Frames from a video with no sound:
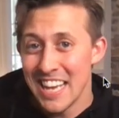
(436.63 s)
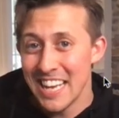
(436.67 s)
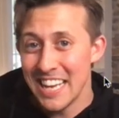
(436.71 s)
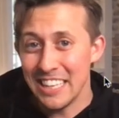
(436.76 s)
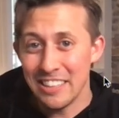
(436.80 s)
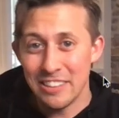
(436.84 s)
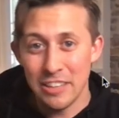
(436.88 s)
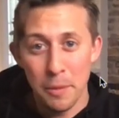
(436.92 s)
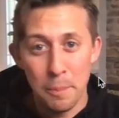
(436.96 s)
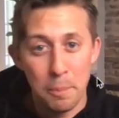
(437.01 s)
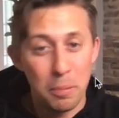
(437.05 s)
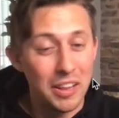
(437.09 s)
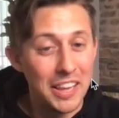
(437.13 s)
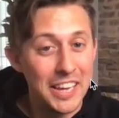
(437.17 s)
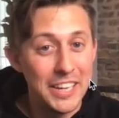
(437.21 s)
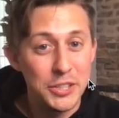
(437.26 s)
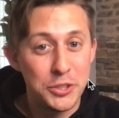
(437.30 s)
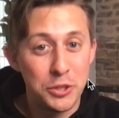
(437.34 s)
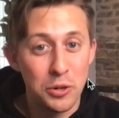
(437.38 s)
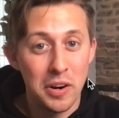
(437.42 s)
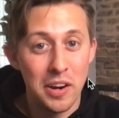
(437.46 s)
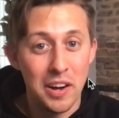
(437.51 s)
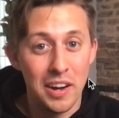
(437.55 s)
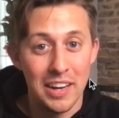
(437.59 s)
Is it
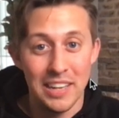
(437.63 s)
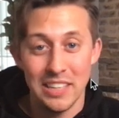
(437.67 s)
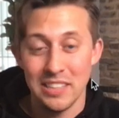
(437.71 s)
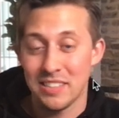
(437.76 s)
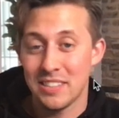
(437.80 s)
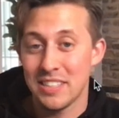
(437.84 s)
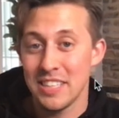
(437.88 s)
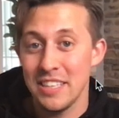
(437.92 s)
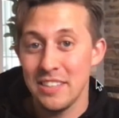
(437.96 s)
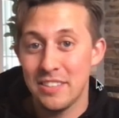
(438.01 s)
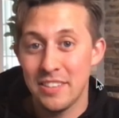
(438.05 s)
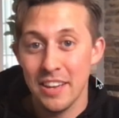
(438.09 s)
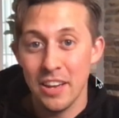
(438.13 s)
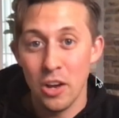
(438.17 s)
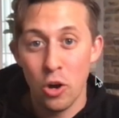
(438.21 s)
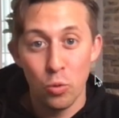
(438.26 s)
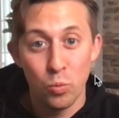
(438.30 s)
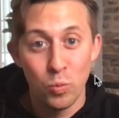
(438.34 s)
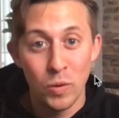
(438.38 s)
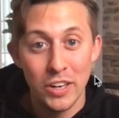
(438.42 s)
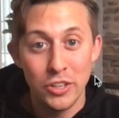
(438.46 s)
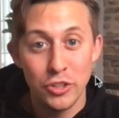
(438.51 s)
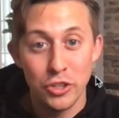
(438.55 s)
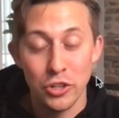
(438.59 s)
plagiarized? Is it
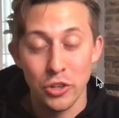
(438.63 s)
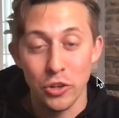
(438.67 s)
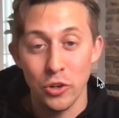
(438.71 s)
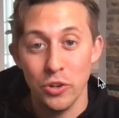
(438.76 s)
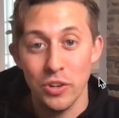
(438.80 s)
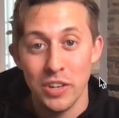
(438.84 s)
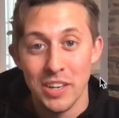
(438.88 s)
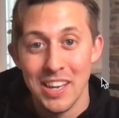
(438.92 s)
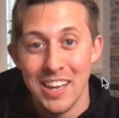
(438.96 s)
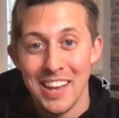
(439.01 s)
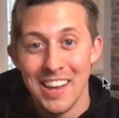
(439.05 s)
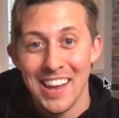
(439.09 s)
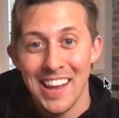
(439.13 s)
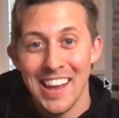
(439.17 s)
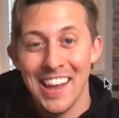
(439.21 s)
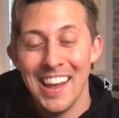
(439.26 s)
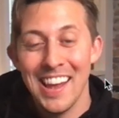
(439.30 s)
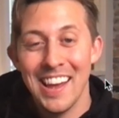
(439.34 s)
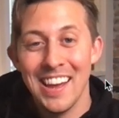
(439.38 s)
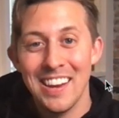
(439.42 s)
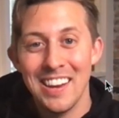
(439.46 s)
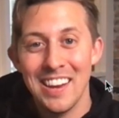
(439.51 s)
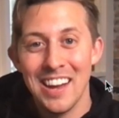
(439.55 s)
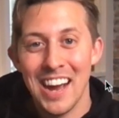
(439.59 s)
original?
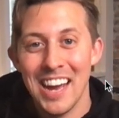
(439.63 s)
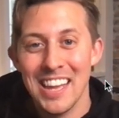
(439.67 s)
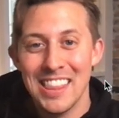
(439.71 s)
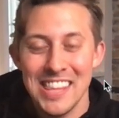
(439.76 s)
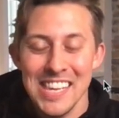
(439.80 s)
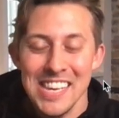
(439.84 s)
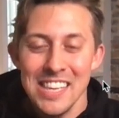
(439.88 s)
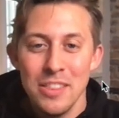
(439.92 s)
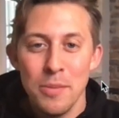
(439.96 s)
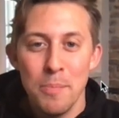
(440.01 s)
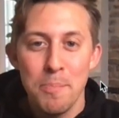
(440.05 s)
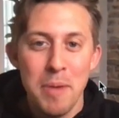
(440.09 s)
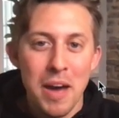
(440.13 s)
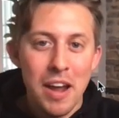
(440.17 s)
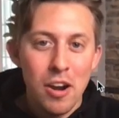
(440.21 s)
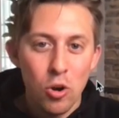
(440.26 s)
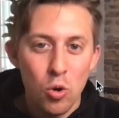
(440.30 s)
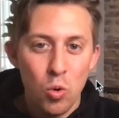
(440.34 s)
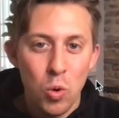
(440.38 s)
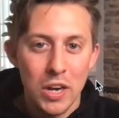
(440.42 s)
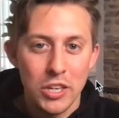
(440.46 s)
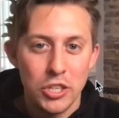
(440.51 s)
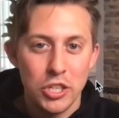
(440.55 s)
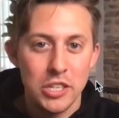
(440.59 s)
And I think the better
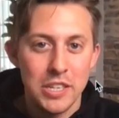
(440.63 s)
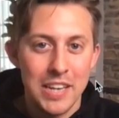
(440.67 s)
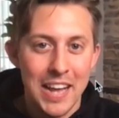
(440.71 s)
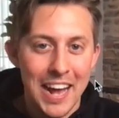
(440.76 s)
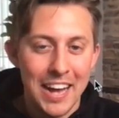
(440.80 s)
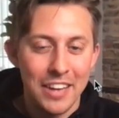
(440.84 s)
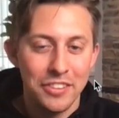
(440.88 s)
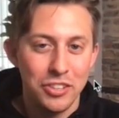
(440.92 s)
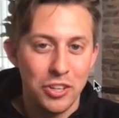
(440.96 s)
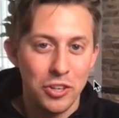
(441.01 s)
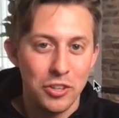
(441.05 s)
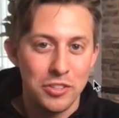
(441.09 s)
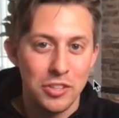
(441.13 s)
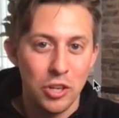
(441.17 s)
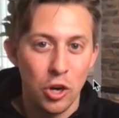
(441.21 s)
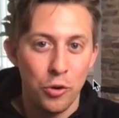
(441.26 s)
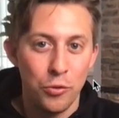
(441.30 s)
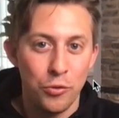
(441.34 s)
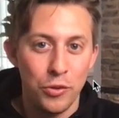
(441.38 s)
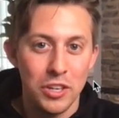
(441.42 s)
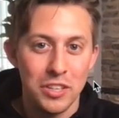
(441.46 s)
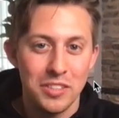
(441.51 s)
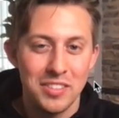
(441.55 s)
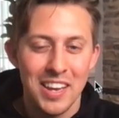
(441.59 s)
question to ask
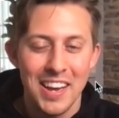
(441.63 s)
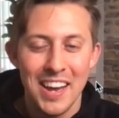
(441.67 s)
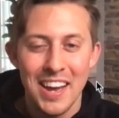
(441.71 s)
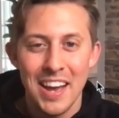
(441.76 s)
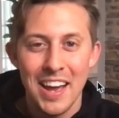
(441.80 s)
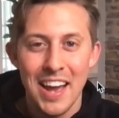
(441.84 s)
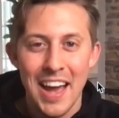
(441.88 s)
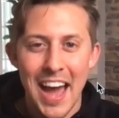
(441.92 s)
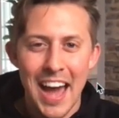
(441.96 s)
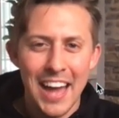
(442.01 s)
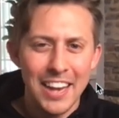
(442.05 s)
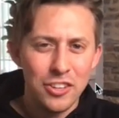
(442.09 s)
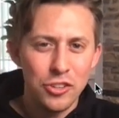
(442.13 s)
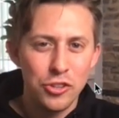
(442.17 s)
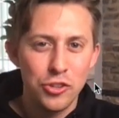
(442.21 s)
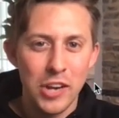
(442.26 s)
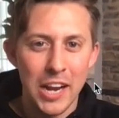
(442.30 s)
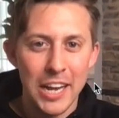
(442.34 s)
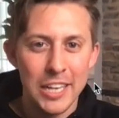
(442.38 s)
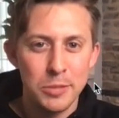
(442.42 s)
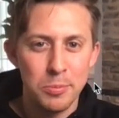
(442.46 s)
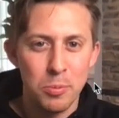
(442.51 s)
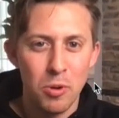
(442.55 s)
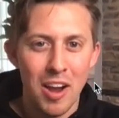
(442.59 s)
yourself is, how does
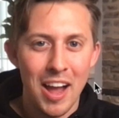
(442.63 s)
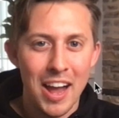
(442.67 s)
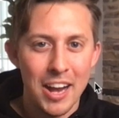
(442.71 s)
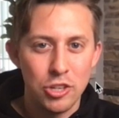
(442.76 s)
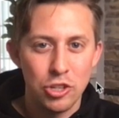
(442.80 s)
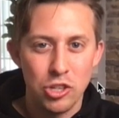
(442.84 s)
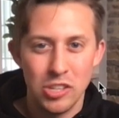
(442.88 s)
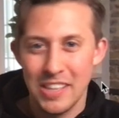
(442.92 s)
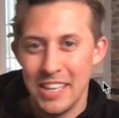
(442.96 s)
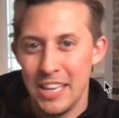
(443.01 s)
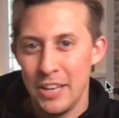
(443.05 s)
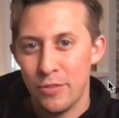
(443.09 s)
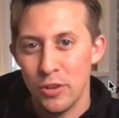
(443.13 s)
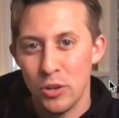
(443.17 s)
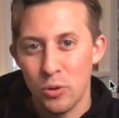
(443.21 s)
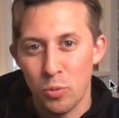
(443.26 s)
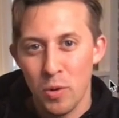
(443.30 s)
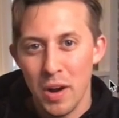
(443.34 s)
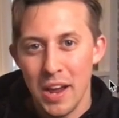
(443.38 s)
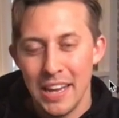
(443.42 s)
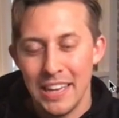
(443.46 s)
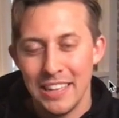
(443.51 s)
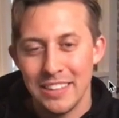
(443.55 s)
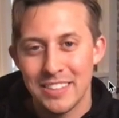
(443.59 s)
Jasper actually even
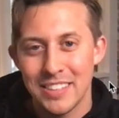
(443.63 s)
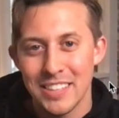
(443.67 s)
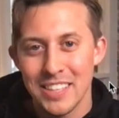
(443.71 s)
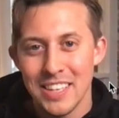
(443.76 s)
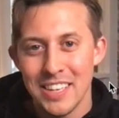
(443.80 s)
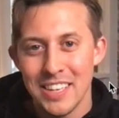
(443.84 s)
write?